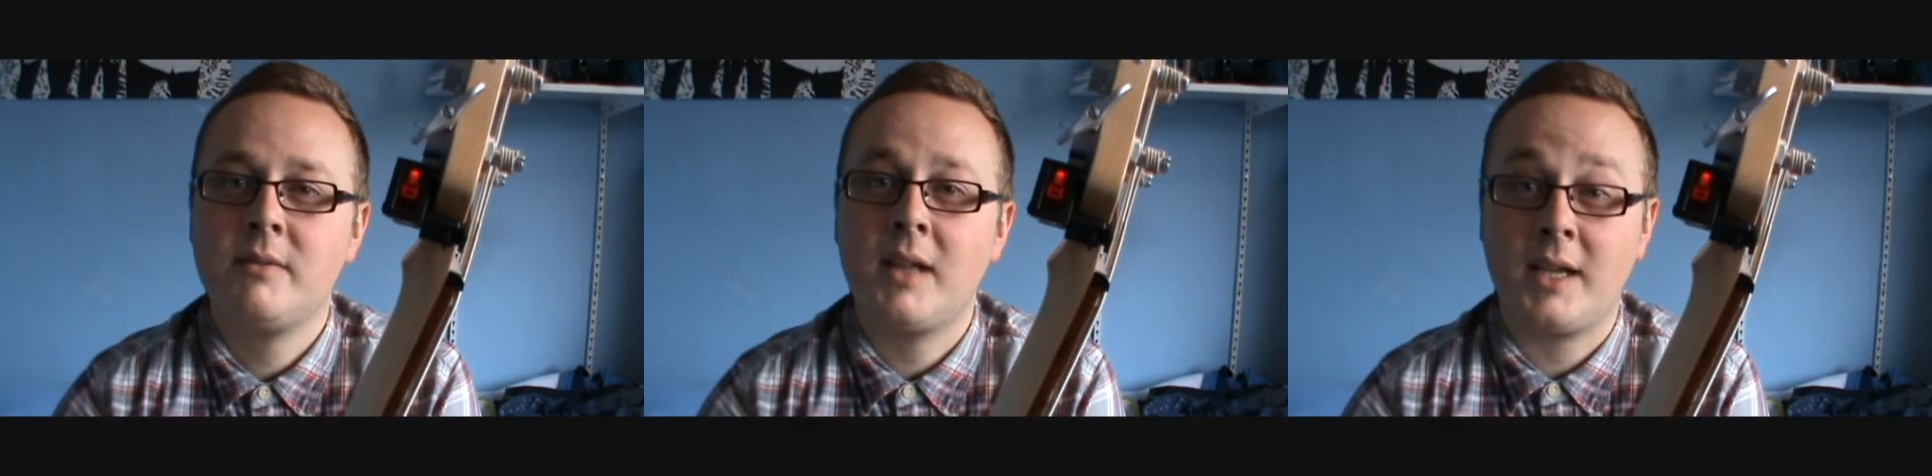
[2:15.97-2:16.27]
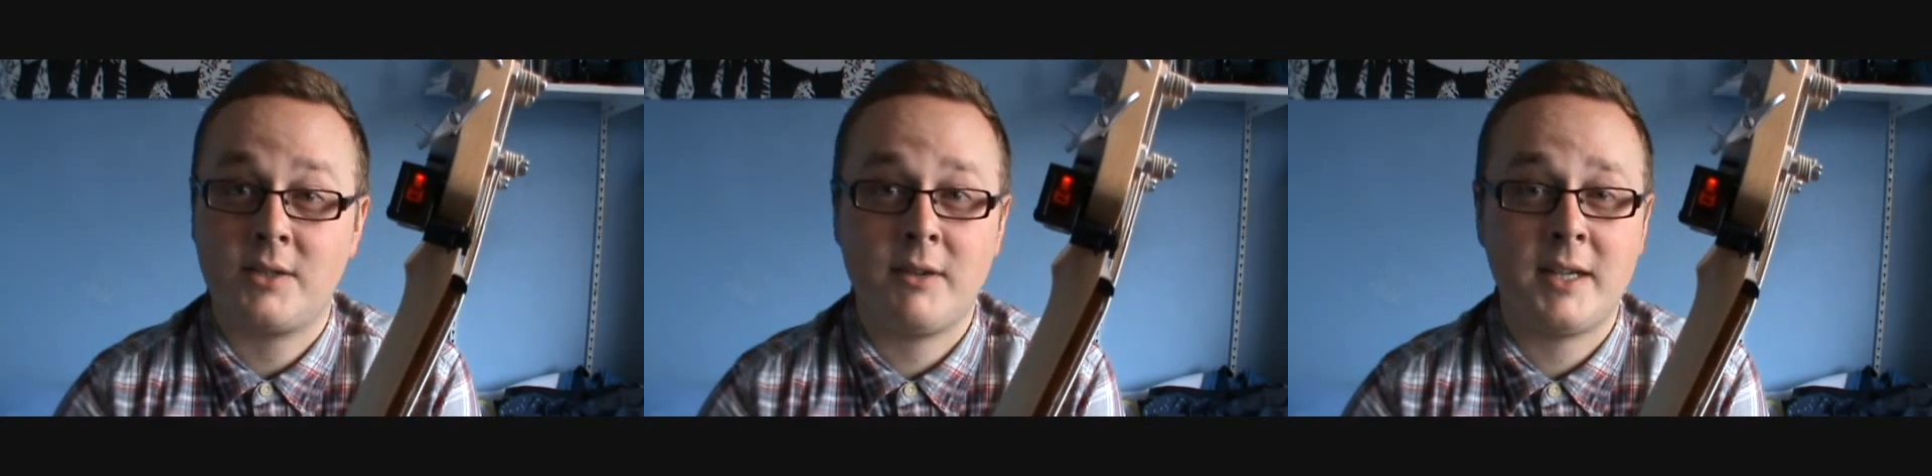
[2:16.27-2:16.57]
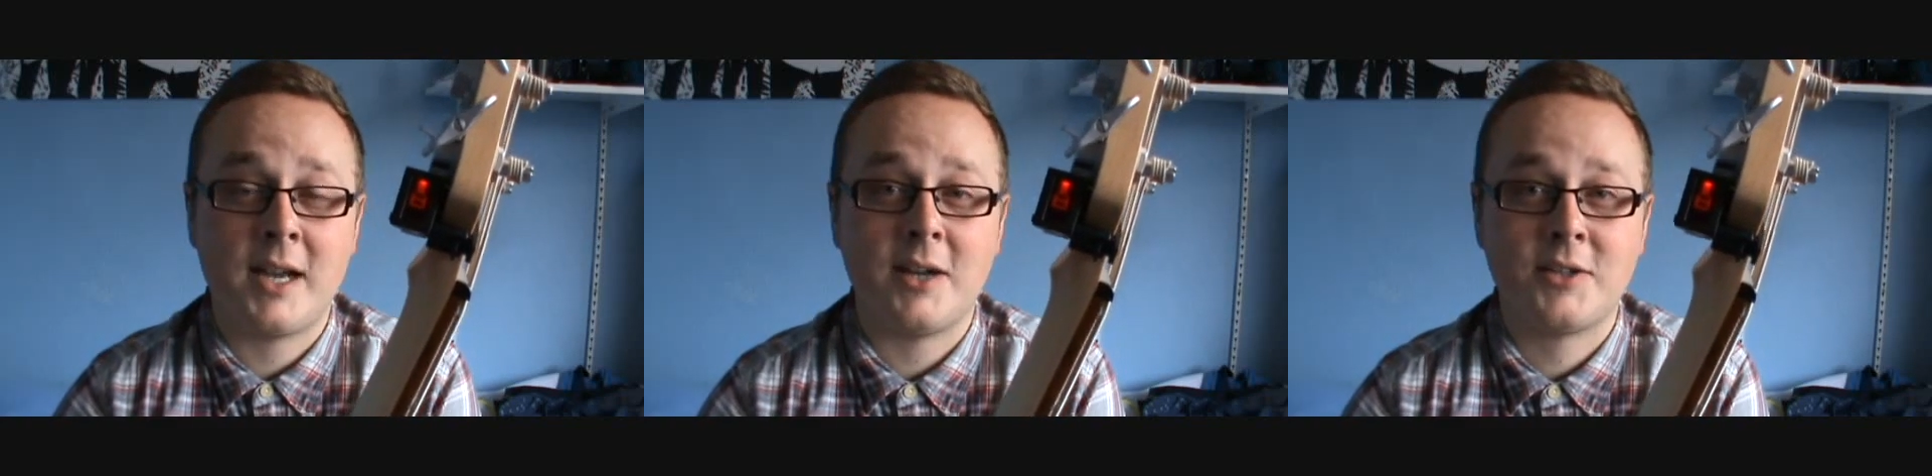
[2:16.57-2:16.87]
Like, it's
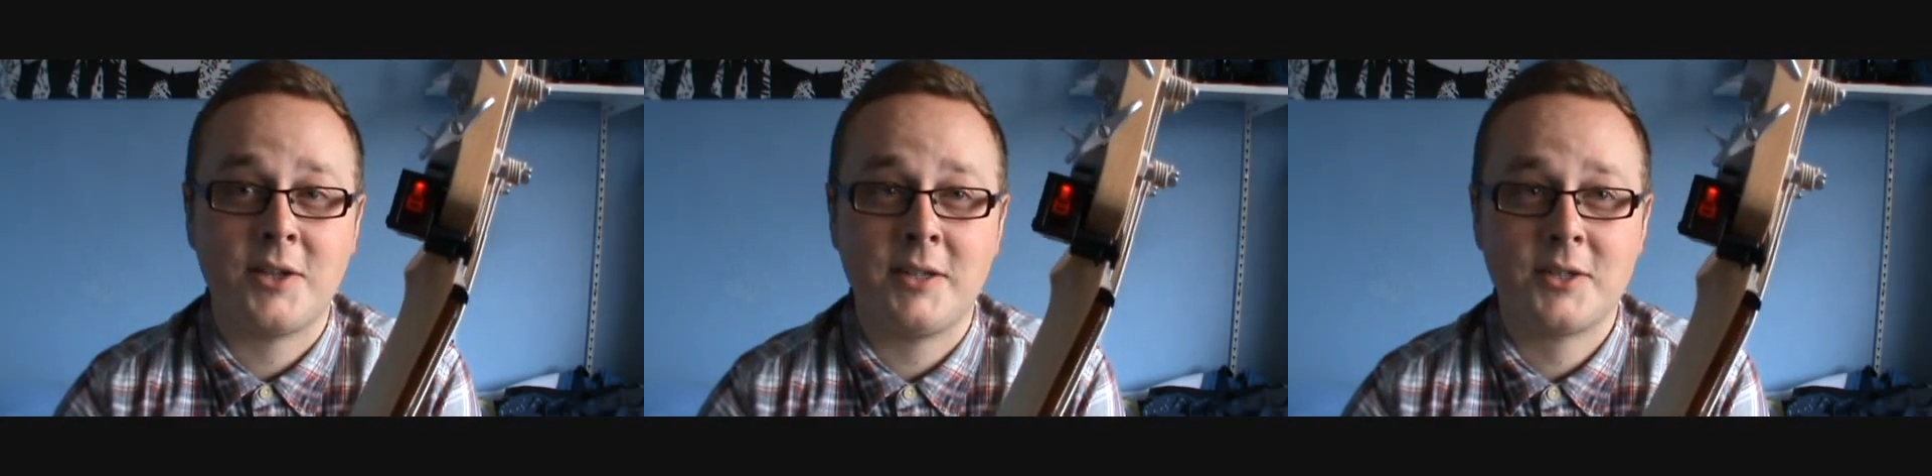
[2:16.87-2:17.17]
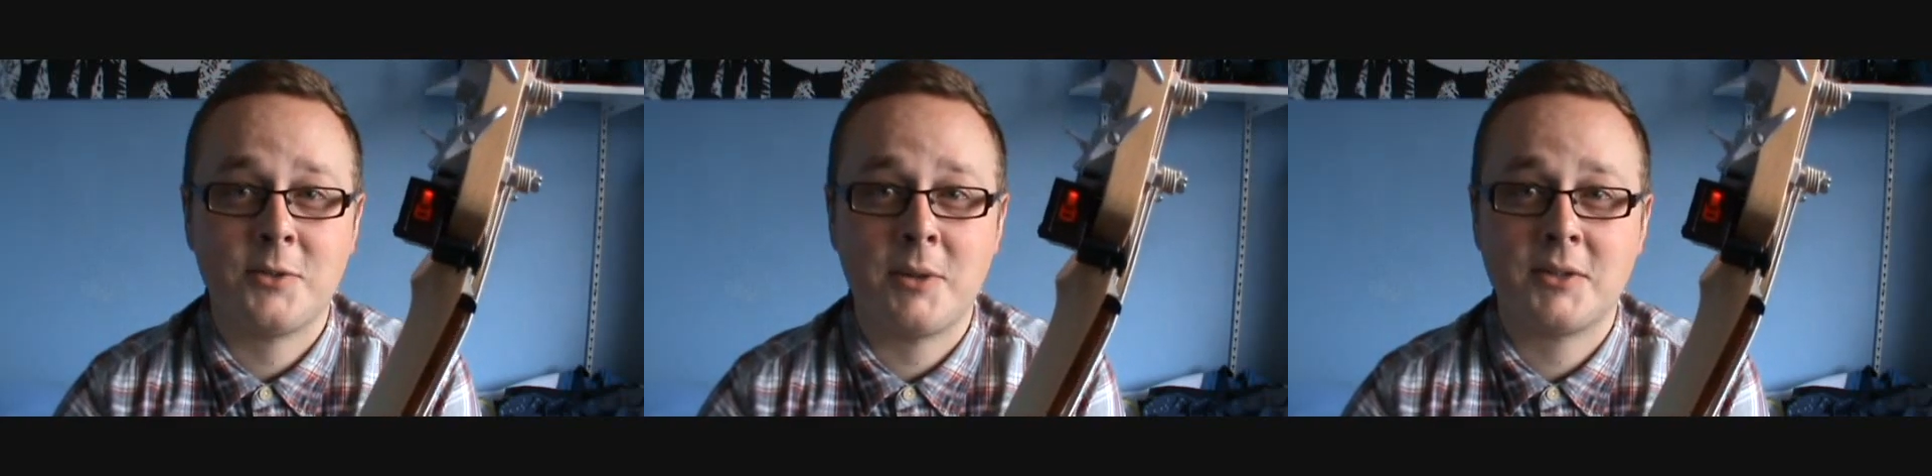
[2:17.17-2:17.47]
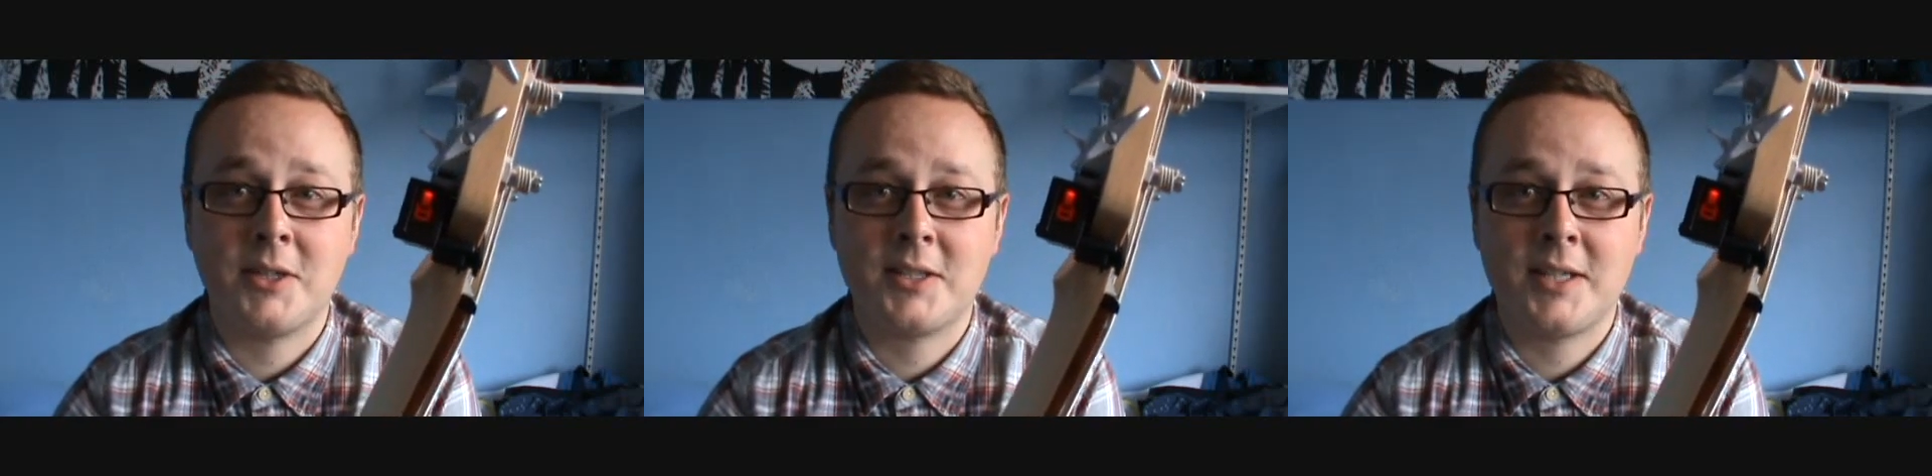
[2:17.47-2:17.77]
really out of tune, it's
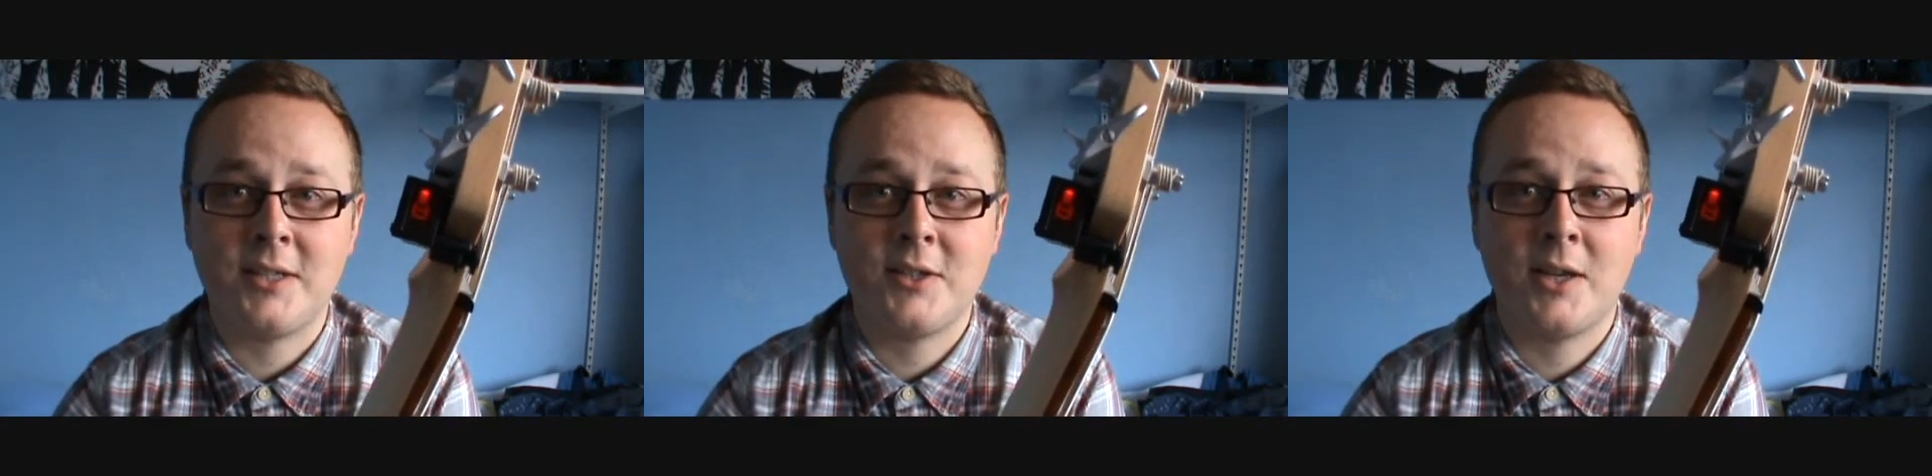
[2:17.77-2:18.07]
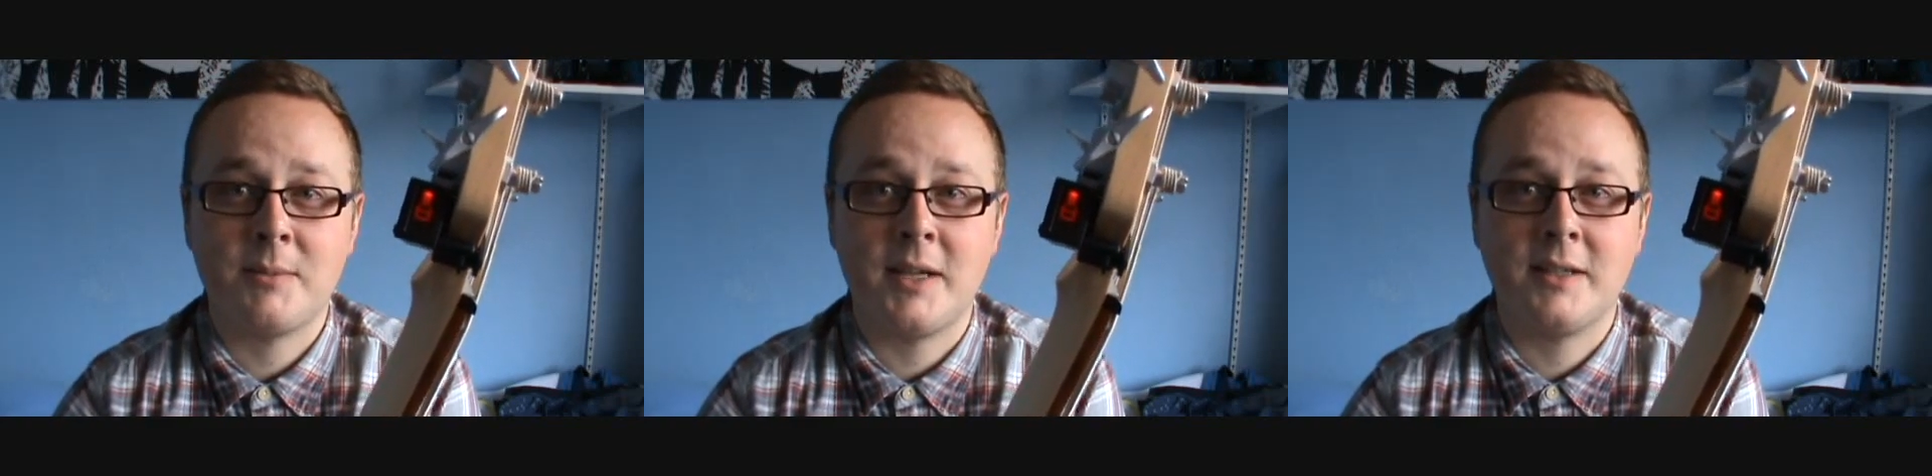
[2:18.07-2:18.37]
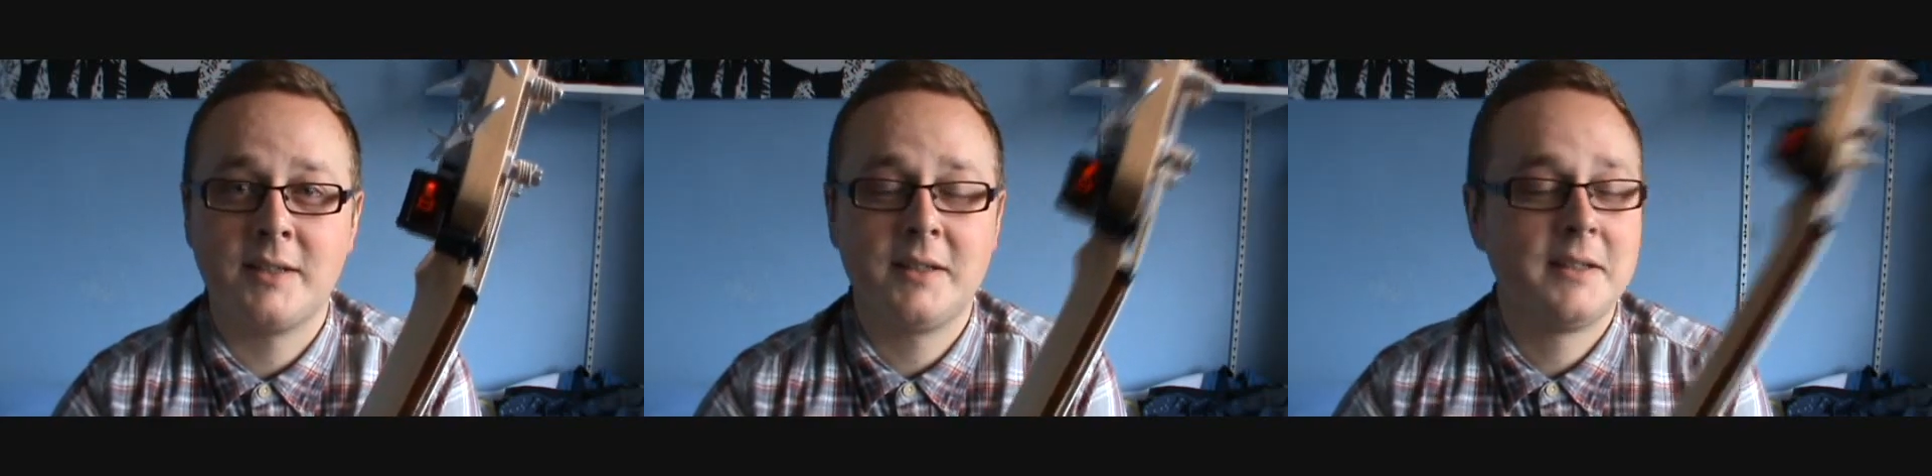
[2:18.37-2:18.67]
almost at a C sharp there.